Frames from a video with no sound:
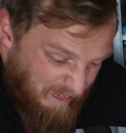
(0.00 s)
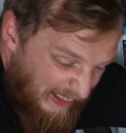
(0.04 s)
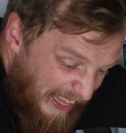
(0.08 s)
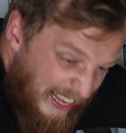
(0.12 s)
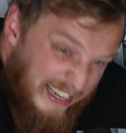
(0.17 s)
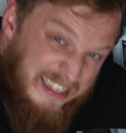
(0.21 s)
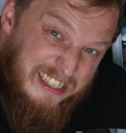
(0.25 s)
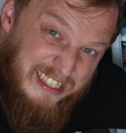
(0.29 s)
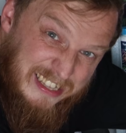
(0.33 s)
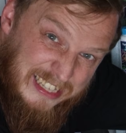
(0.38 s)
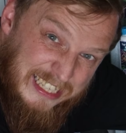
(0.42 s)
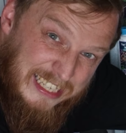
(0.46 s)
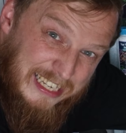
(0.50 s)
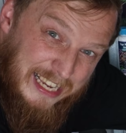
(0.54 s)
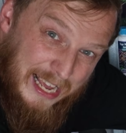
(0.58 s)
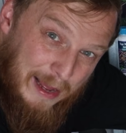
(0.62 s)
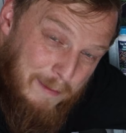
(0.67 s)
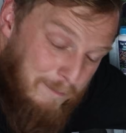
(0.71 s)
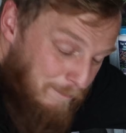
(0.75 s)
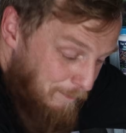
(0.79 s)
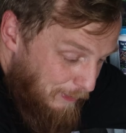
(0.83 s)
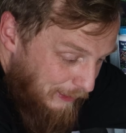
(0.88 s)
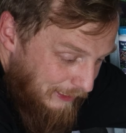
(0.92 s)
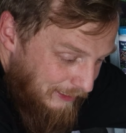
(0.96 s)
Anything
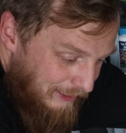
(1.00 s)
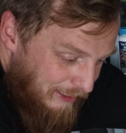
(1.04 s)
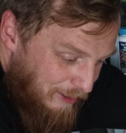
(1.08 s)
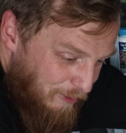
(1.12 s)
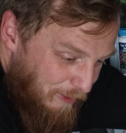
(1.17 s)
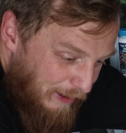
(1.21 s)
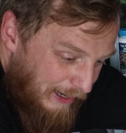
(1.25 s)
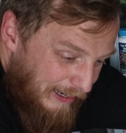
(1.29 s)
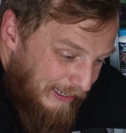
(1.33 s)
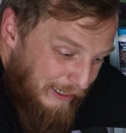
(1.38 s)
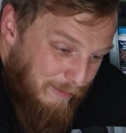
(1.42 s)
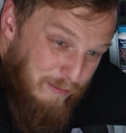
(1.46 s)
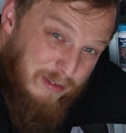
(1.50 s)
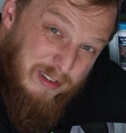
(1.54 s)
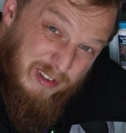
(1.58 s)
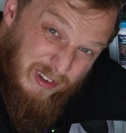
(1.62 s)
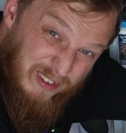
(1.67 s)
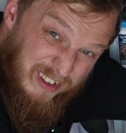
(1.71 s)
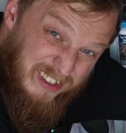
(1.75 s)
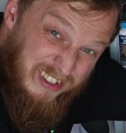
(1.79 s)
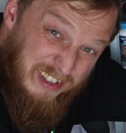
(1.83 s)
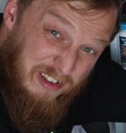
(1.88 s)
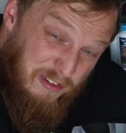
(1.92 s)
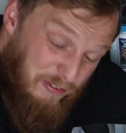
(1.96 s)
can be an aquarium as
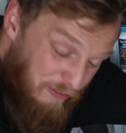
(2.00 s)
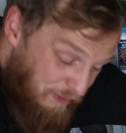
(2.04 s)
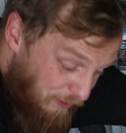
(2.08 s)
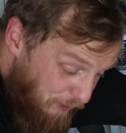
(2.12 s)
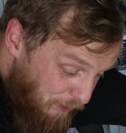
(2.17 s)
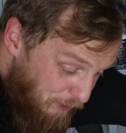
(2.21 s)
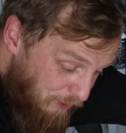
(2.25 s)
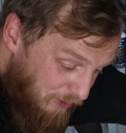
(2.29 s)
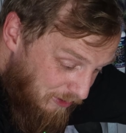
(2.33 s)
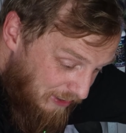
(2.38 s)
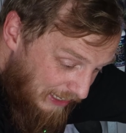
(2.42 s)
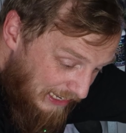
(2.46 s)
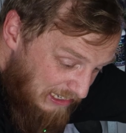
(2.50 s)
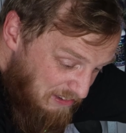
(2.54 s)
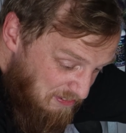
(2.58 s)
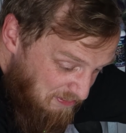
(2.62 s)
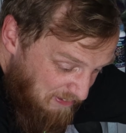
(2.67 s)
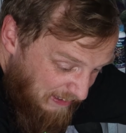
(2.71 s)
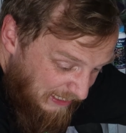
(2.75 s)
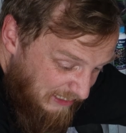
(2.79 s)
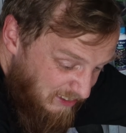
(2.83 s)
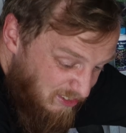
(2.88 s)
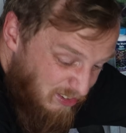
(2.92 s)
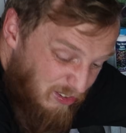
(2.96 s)
long as it's food safe
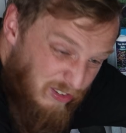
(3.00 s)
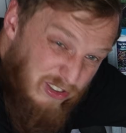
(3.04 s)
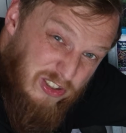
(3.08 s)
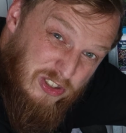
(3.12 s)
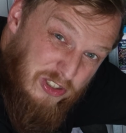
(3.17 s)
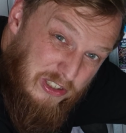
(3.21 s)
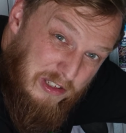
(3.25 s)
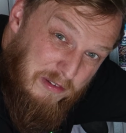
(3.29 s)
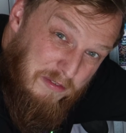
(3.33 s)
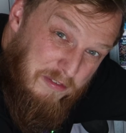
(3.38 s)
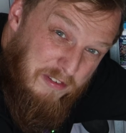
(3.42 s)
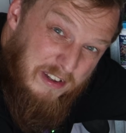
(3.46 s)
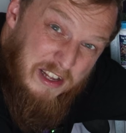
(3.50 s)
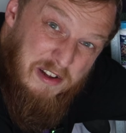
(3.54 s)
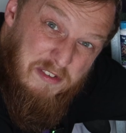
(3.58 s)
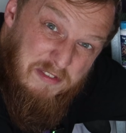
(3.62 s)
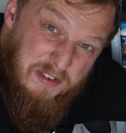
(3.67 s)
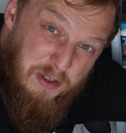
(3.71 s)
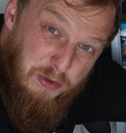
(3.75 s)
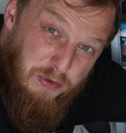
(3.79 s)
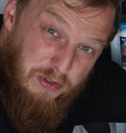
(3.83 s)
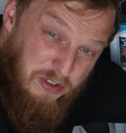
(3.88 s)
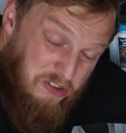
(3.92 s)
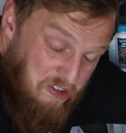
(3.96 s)
and as long as you can fit a
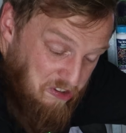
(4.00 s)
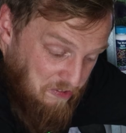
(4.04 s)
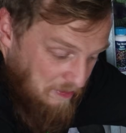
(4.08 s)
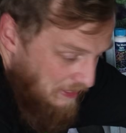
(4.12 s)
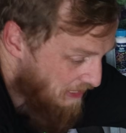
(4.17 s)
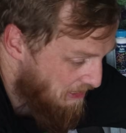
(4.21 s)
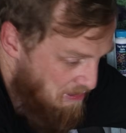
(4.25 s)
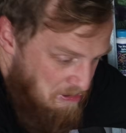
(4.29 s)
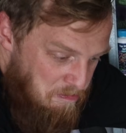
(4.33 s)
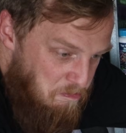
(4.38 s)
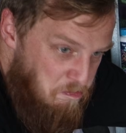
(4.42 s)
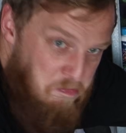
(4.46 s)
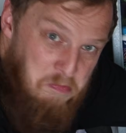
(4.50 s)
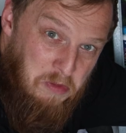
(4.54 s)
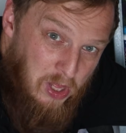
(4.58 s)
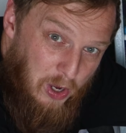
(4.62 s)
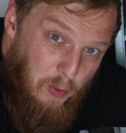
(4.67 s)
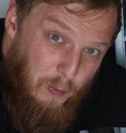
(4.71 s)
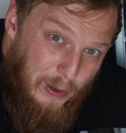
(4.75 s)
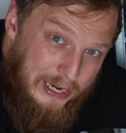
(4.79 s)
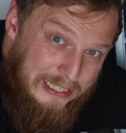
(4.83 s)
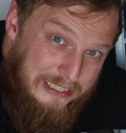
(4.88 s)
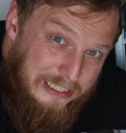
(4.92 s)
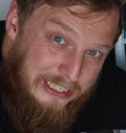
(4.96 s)
filter to it,
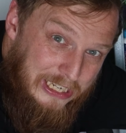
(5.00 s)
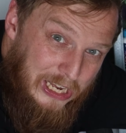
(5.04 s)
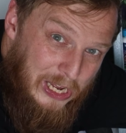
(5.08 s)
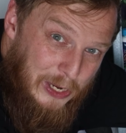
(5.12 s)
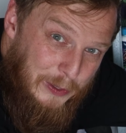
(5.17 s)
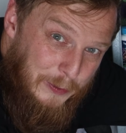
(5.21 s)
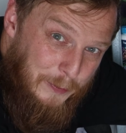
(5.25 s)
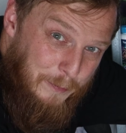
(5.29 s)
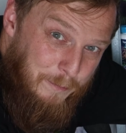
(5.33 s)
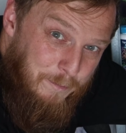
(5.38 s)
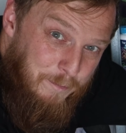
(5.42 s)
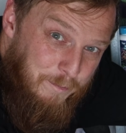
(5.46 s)
away you go.